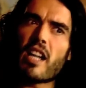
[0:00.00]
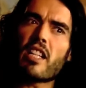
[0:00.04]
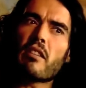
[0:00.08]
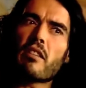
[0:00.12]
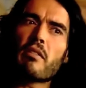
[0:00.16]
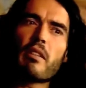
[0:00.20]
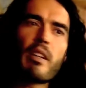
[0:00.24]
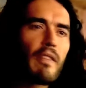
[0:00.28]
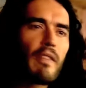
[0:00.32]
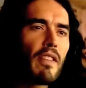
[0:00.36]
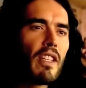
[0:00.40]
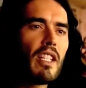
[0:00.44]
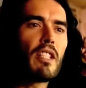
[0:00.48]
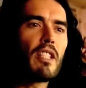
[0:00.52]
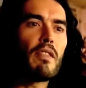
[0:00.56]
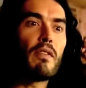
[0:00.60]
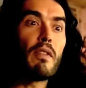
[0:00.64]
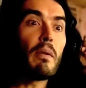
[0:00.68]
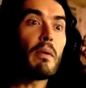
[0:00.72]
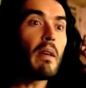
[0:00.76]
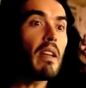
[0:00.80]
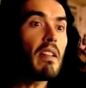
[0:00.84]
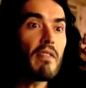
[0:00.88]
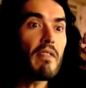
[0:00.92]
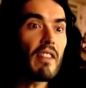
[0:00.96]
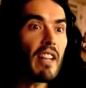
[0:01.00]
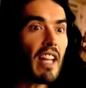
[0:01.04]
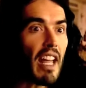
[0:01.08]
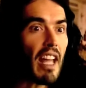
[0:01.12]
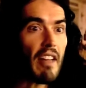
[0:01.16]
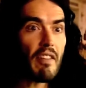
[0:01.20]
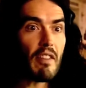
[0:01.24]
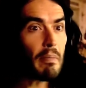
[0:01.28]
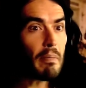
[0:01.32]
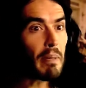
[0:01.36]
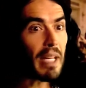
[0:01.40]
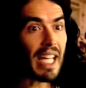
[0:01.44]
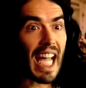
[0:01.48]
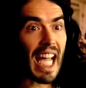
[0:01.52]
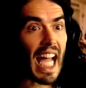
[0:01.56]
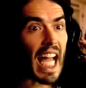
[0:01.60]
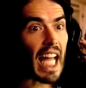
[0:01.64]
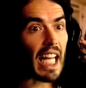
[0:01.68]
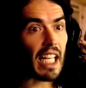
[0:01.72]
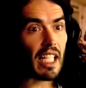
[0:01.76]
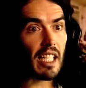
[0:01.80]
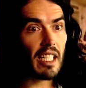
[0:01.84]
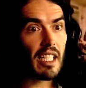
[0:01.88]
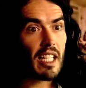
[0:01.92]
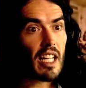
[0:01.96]
I don't know you... if the interview even ever
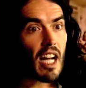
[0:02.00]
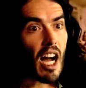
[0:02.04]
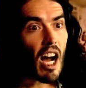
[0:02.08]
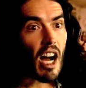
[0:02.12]
began.